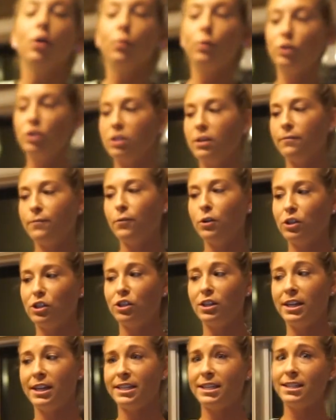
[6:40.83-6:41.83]
which is
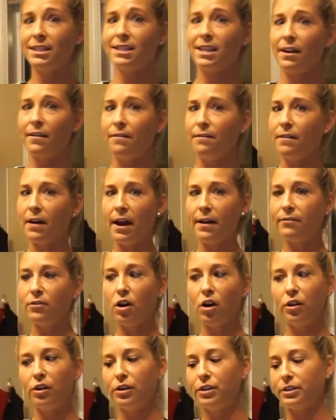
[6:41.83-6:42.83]
unfortunate because it's like $5
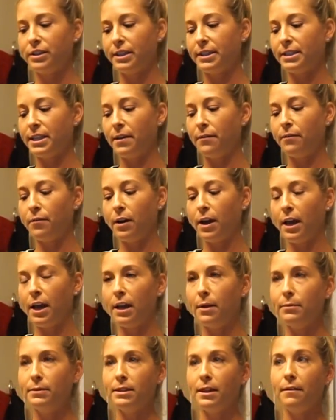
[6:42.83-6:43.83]
at Safeway
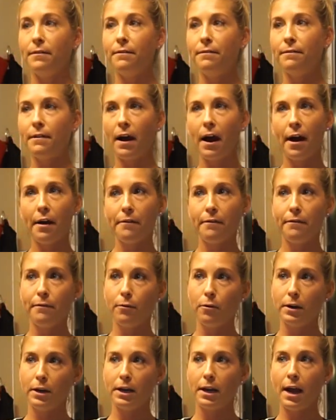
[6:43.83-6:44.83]
and it was like
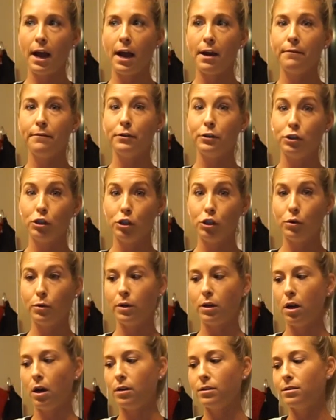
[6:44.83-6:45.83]
$5.49 for 2
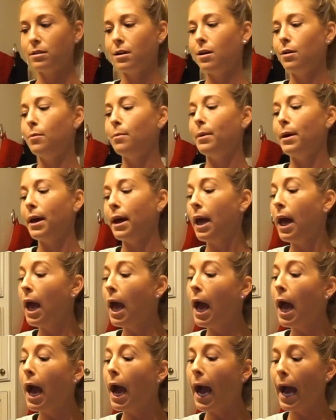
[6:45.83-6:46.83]
at Costco, but
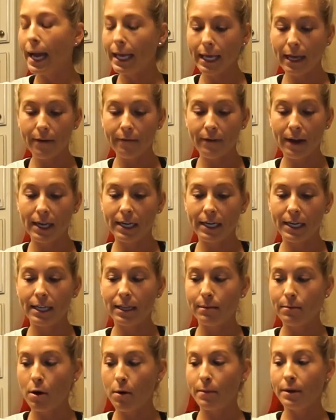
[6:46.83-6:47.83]
I can't find it
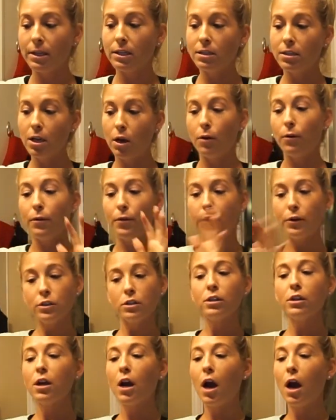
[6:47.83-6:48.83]
at the moment. So
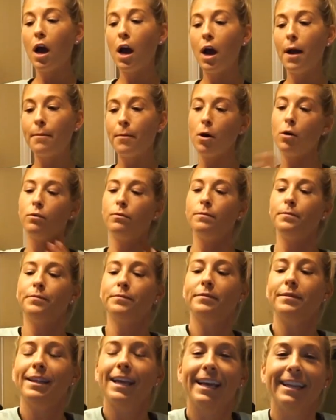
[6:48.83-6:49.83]
those are, oh,
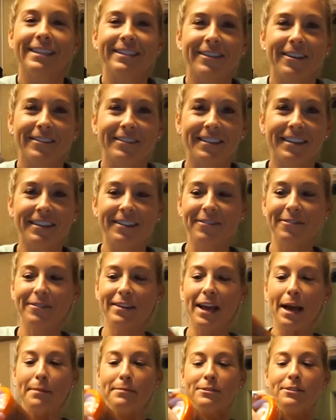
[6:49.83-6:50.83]
and salsa.
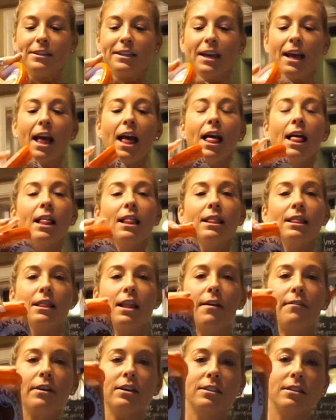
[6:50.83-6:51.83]
We absolutely
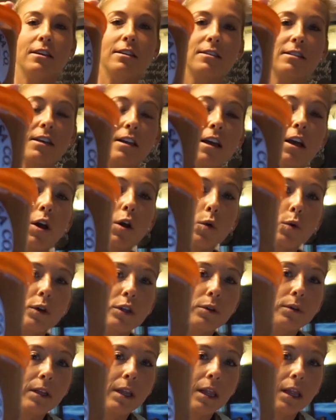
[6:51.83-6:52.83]
love our salsa.
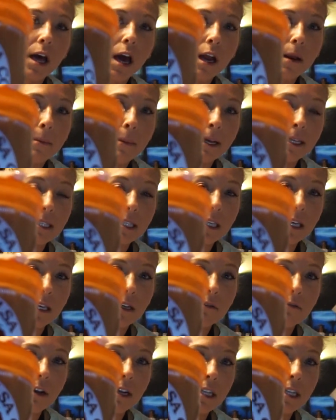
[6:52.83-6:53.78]
We do a lot of Mexican